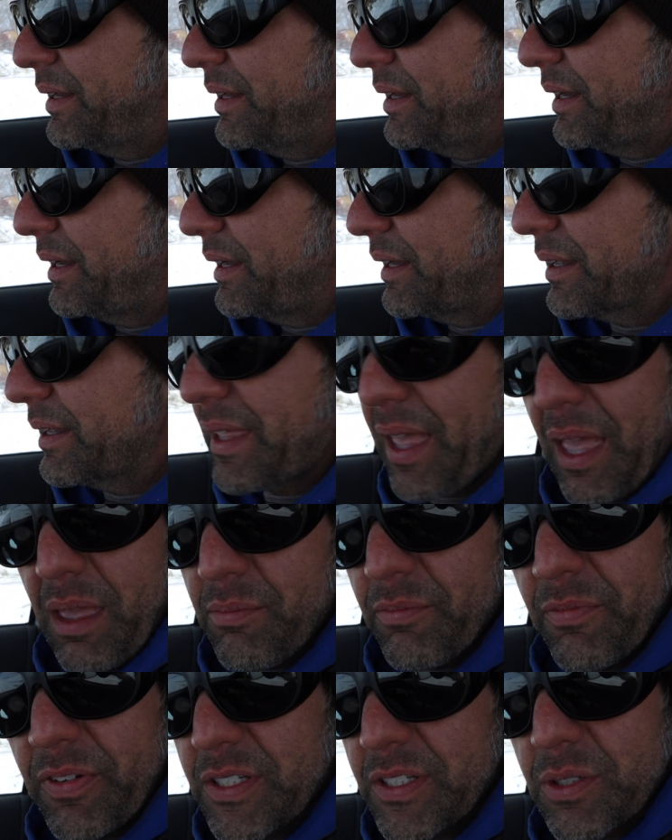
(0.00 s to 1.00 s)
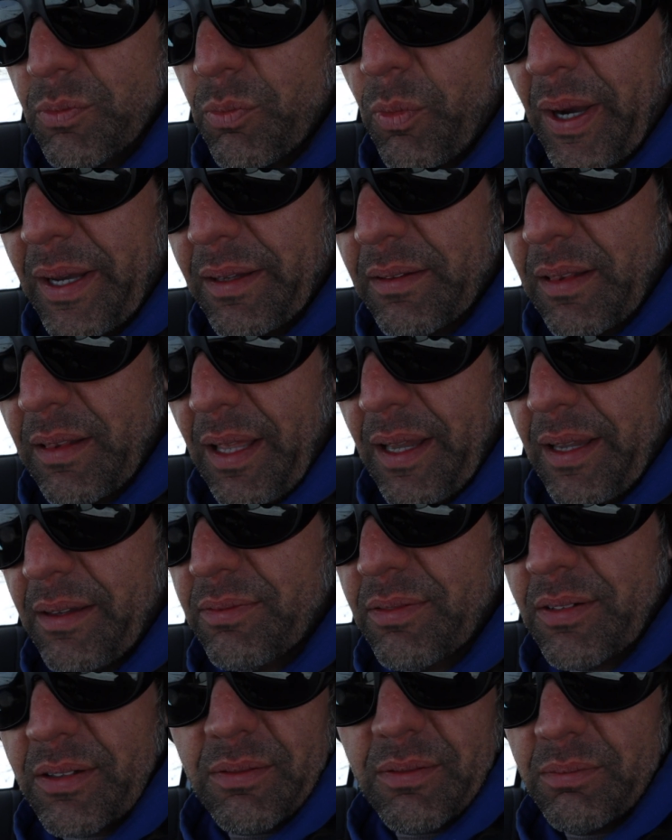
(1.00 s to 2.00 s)
uh, Game, Fish, and
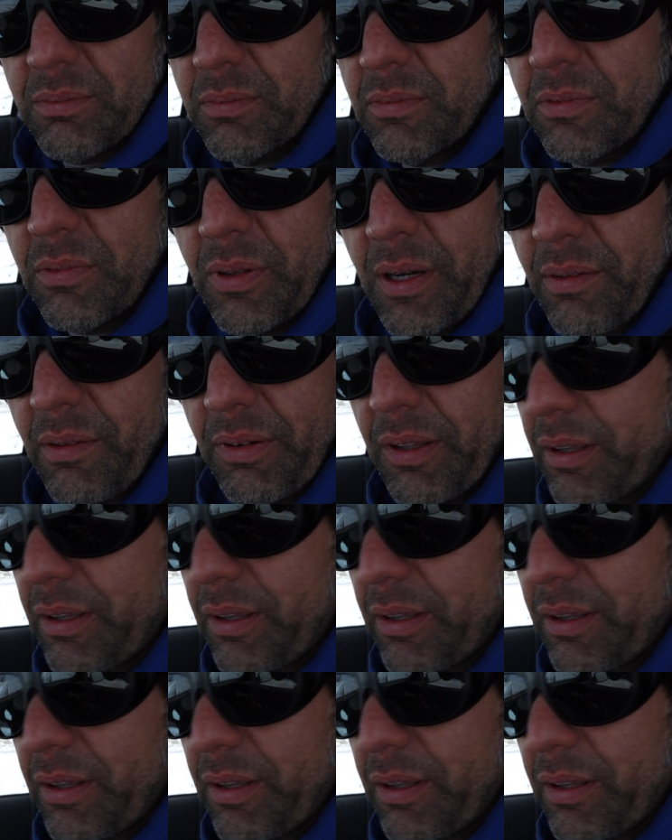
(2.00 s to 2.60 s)
Wildlife, or whatever